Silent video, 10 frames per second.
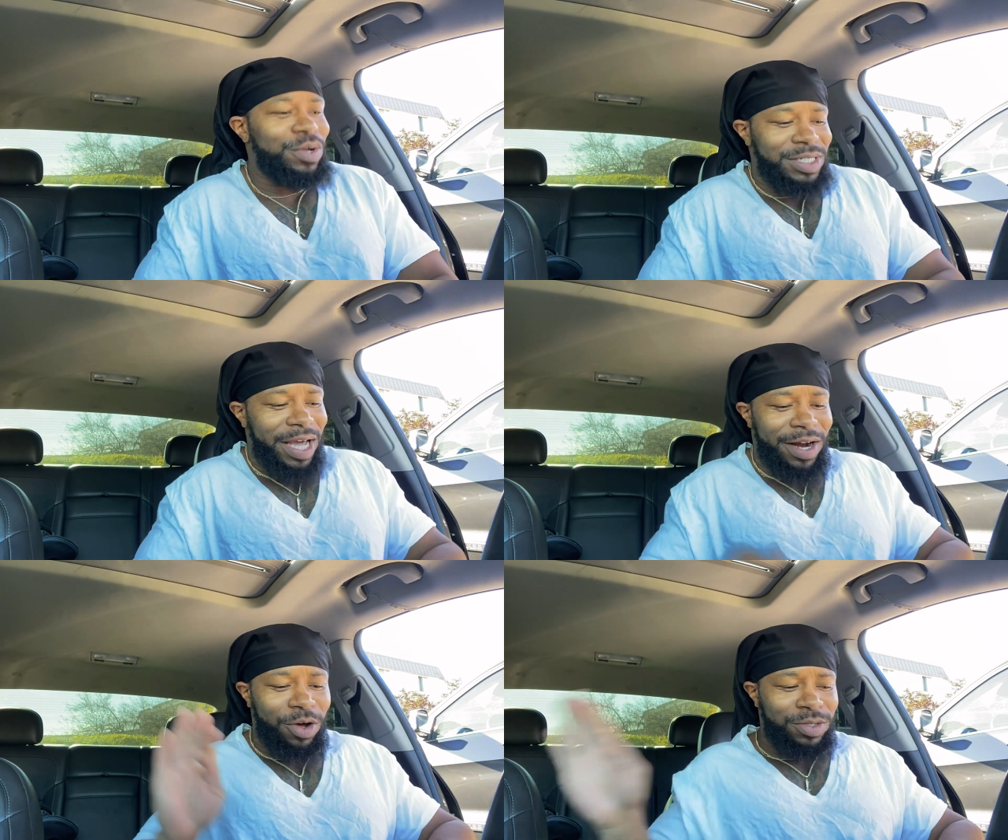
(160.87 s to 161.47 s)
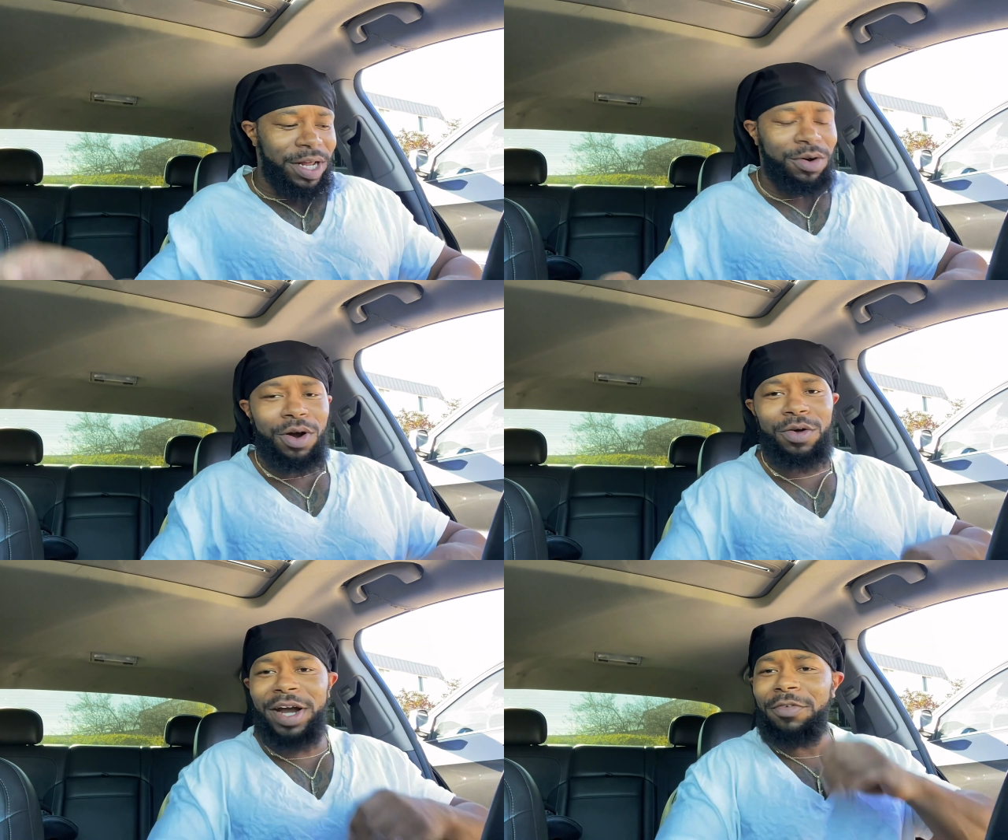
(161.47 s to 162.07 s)
see how that goes later
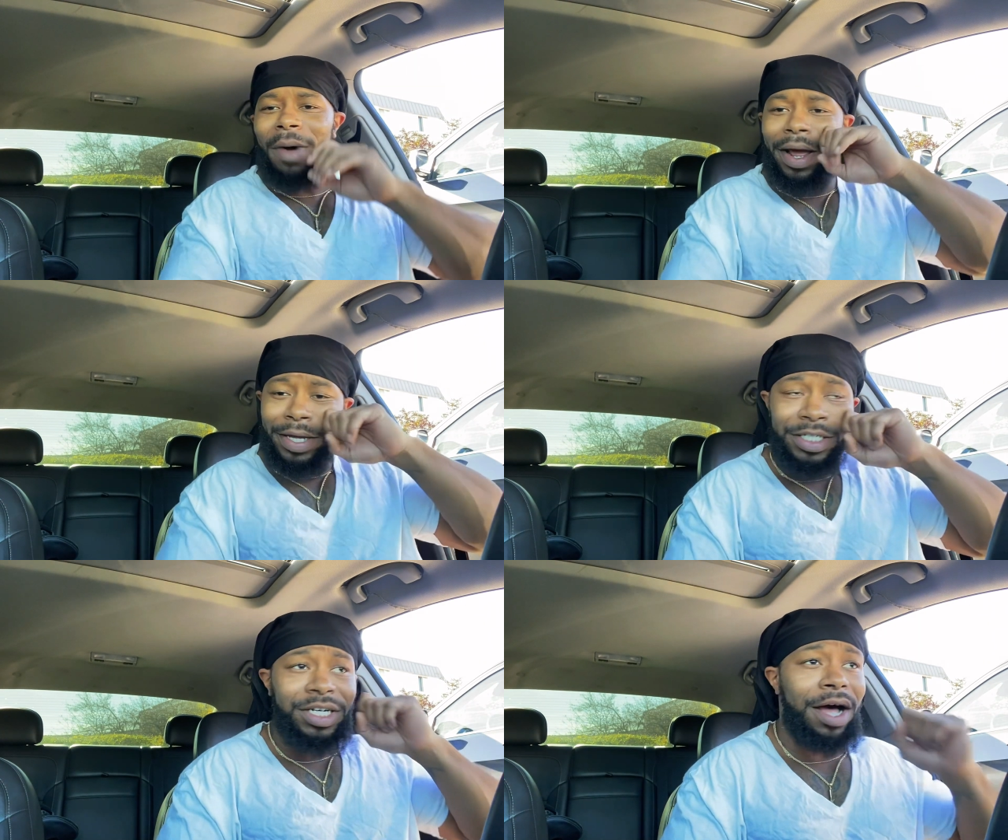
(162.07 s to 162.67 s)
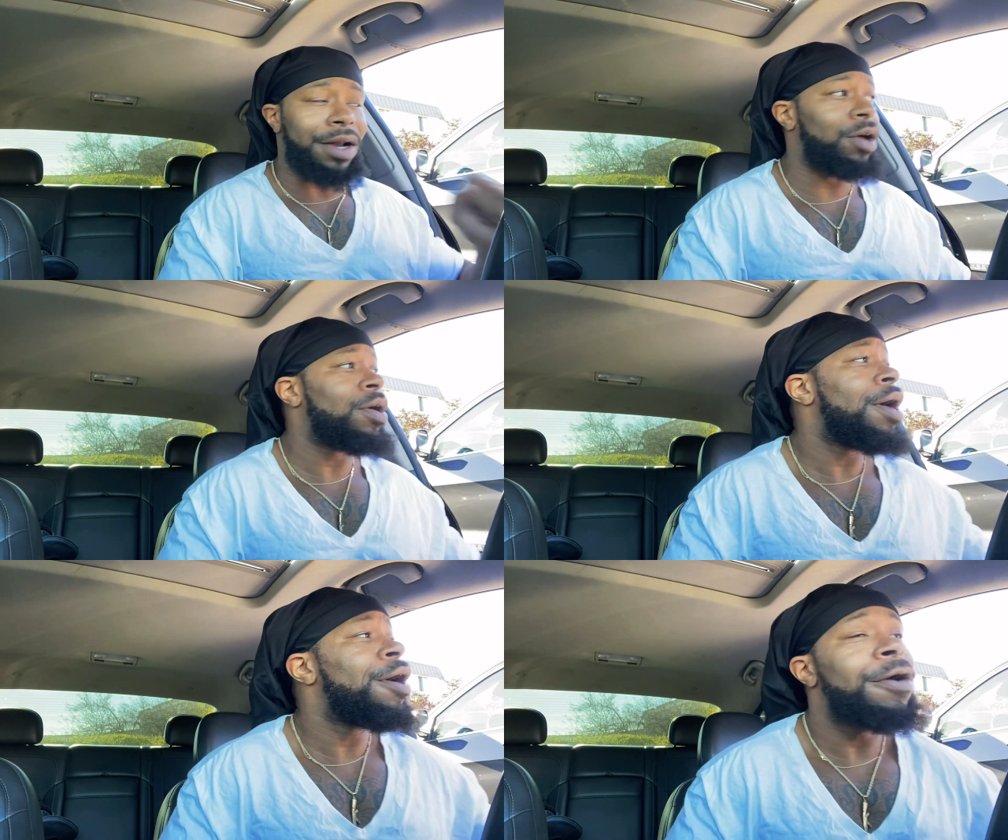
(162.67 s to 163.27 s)
on. Never mind Keyshawn,
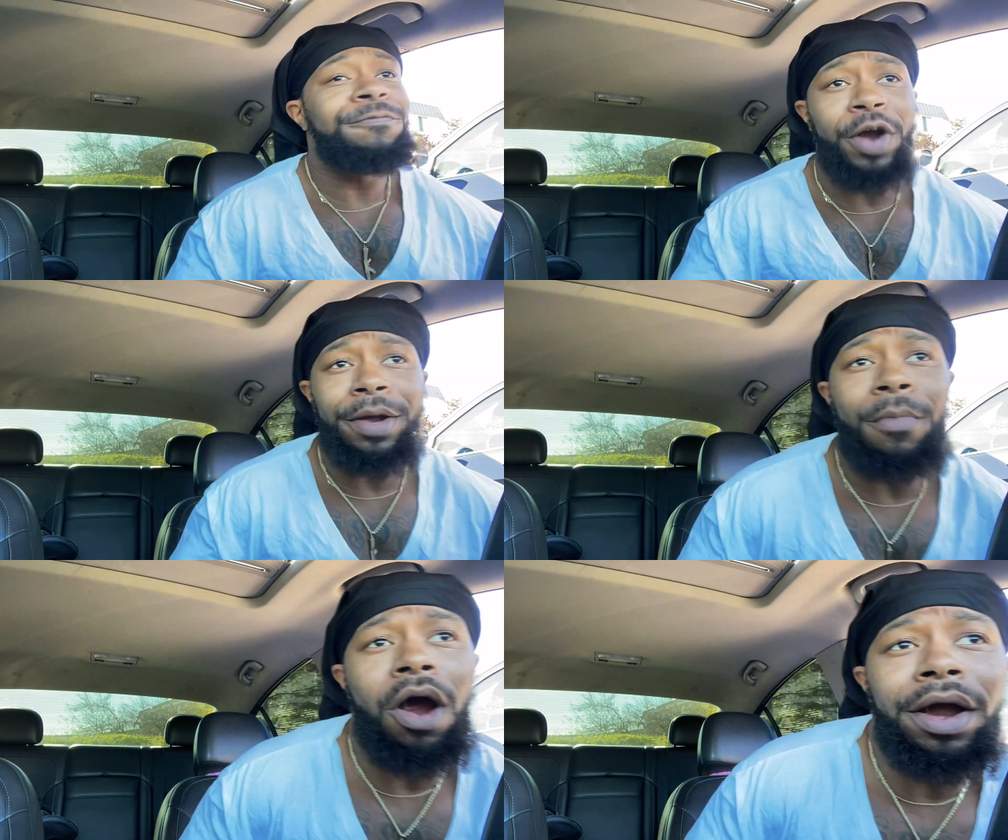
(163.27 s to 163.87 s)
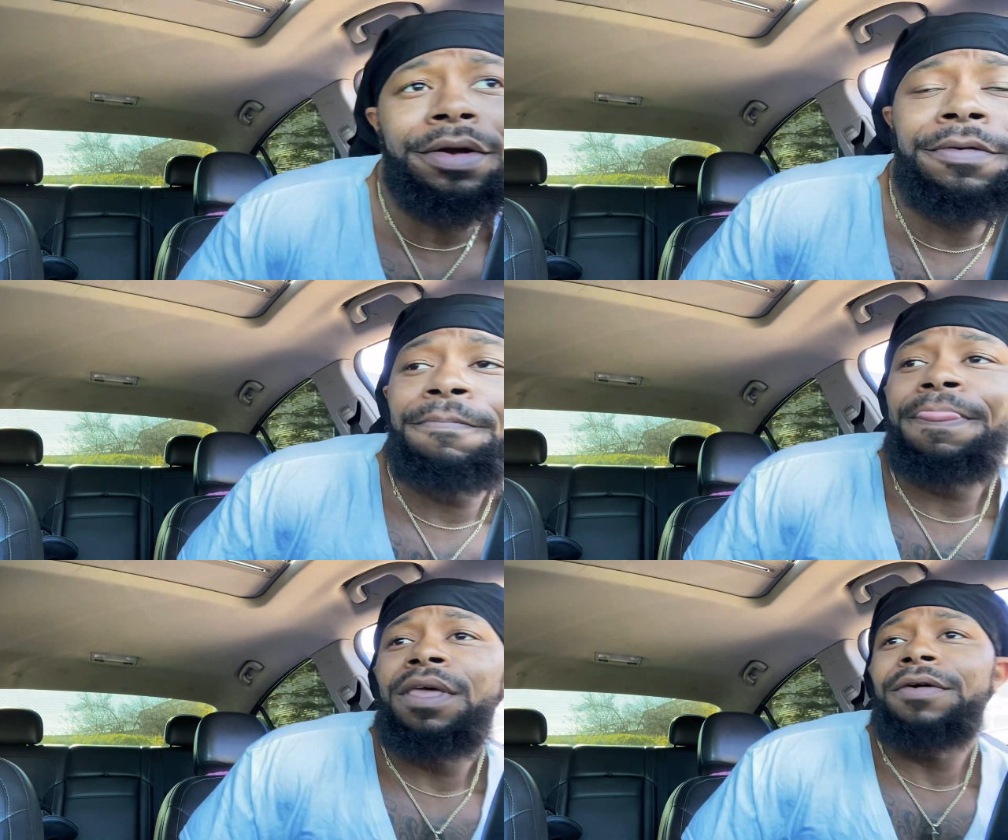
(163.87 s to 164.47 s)
though. Frank Martin
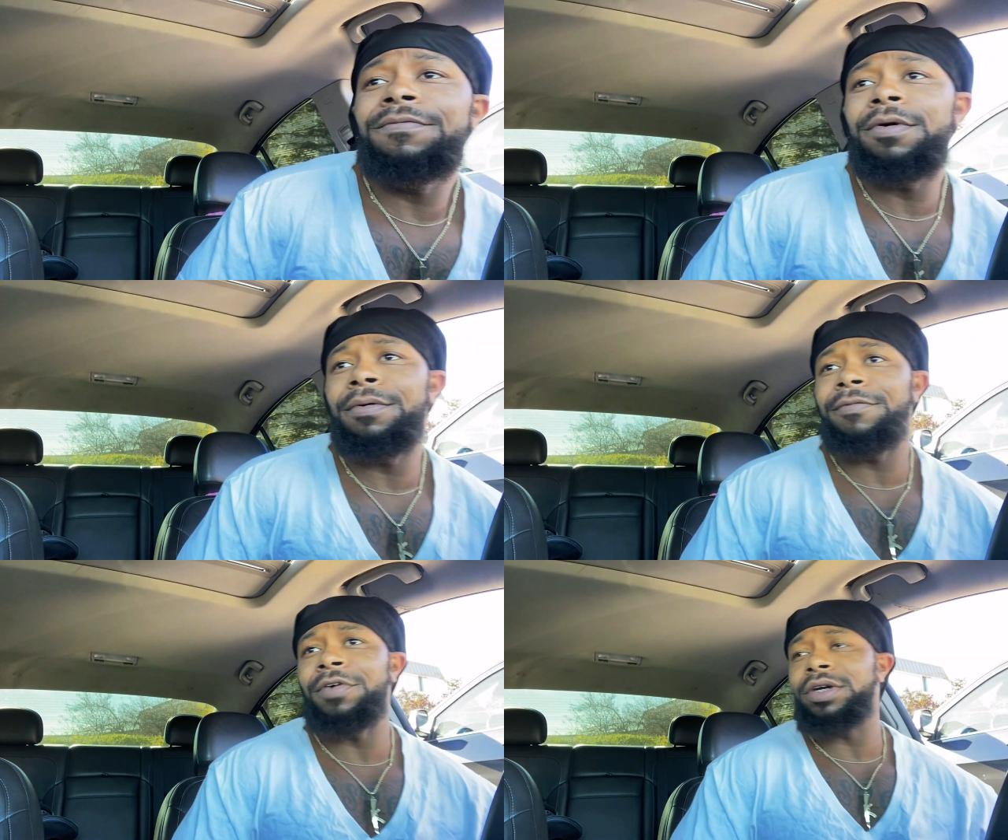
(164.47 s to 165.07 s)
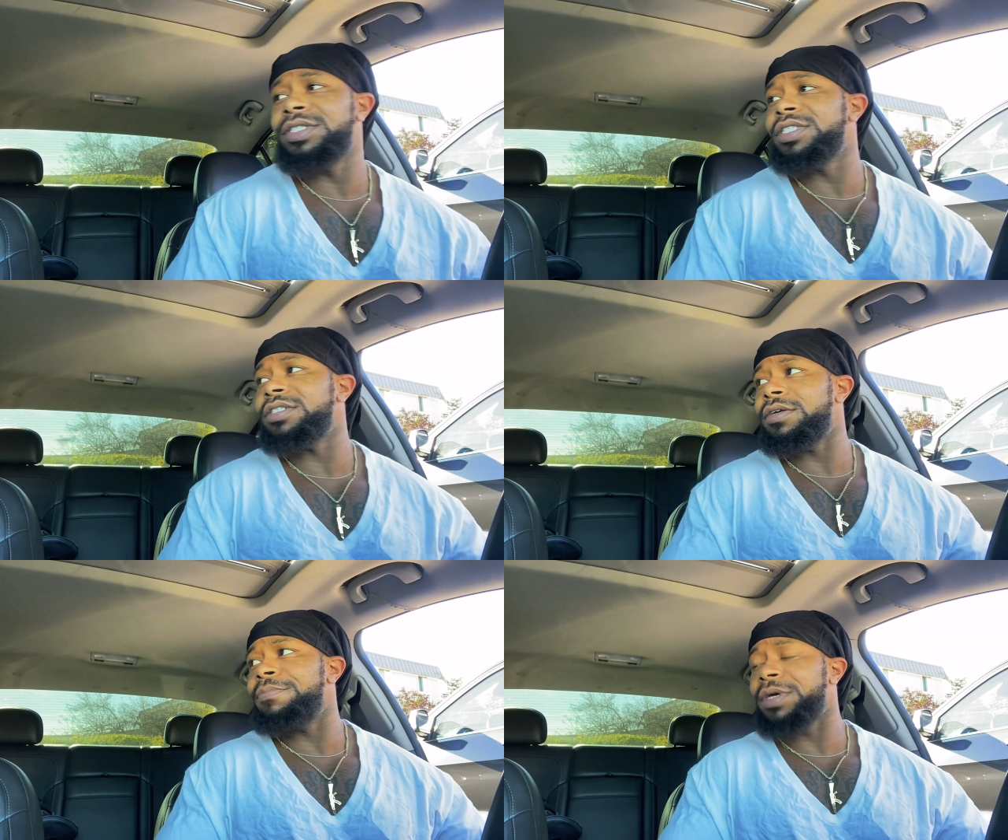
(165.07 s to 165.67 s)

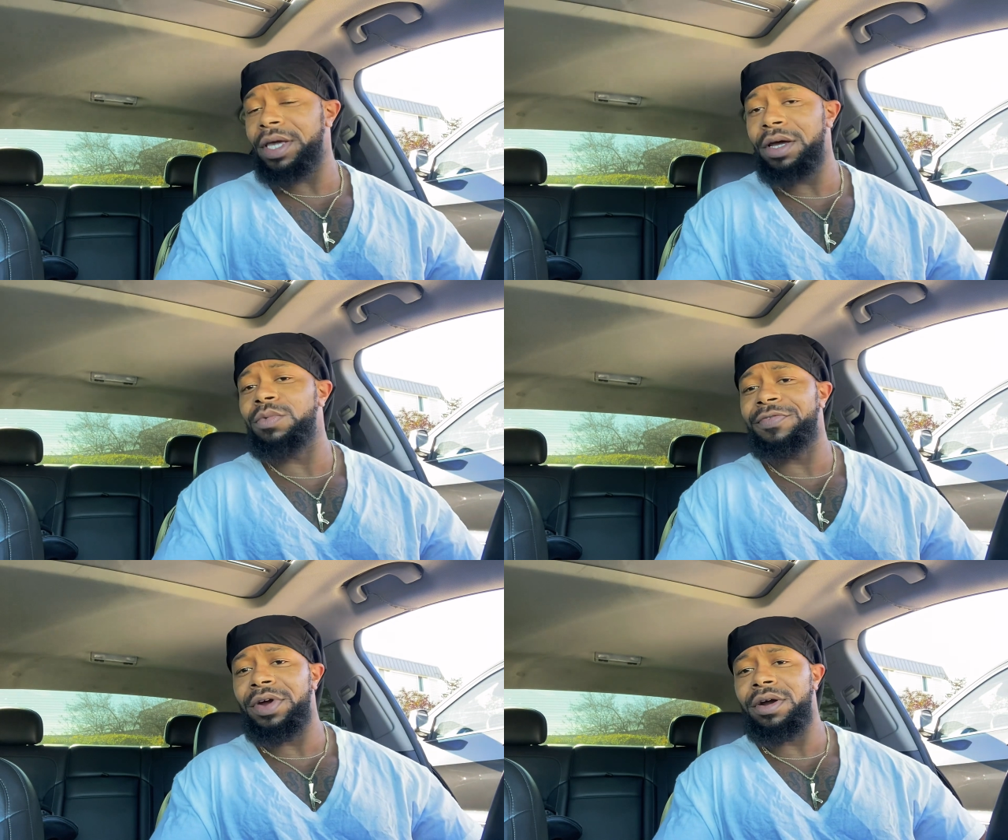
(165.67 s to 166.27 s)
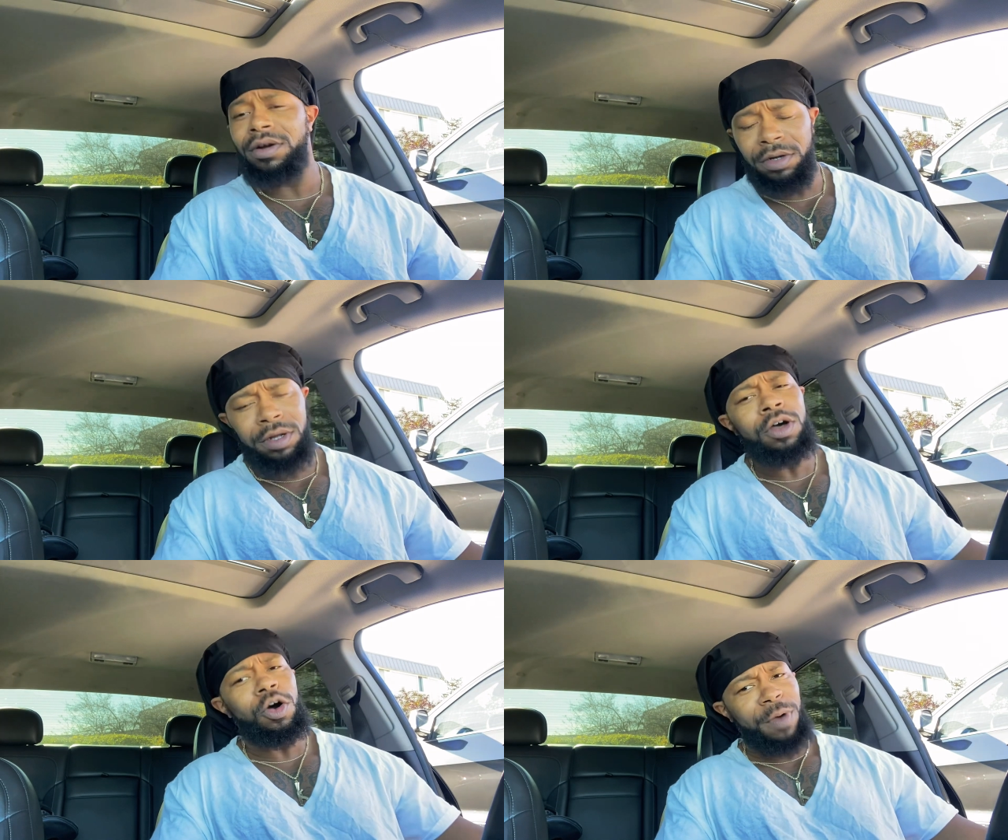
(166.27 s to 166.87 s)
versus Michel Rivera,
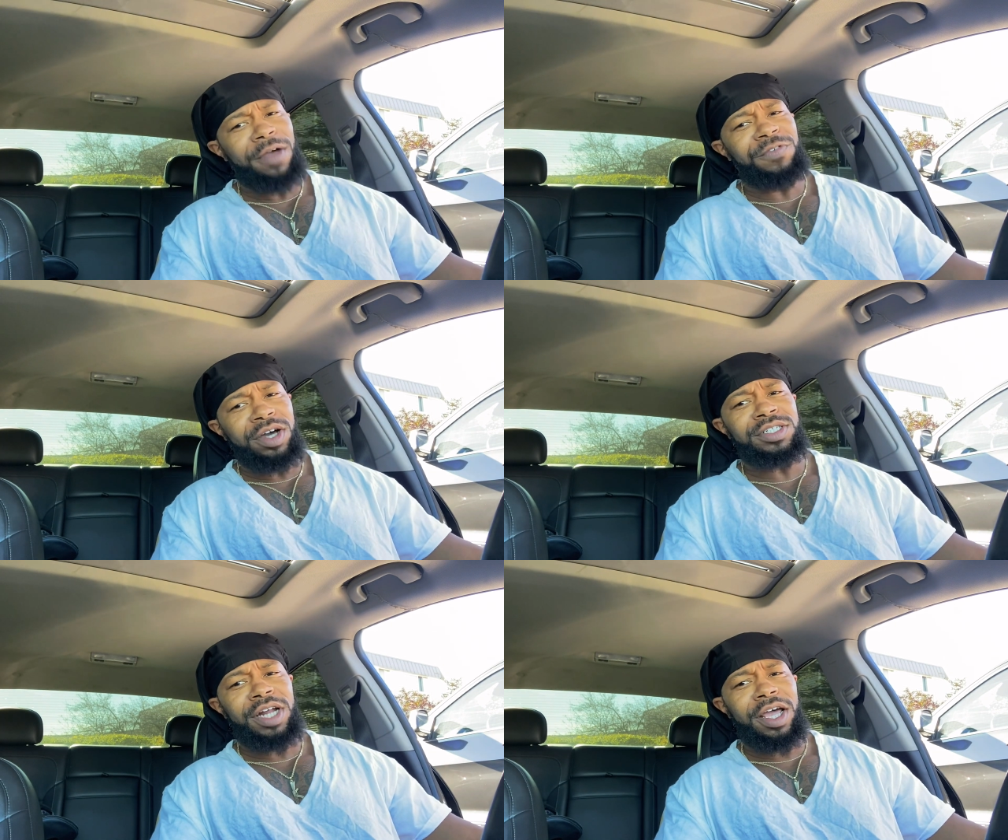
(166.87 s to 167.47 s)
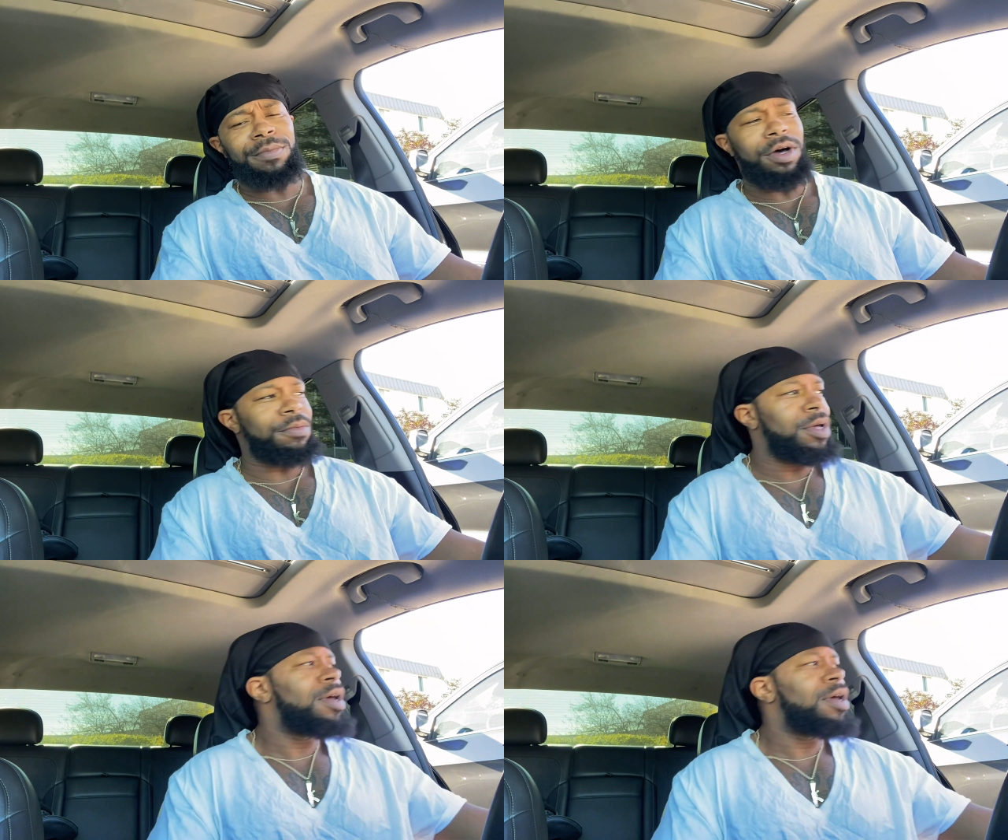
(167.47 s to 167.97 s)
hope I ain't fucking his name up.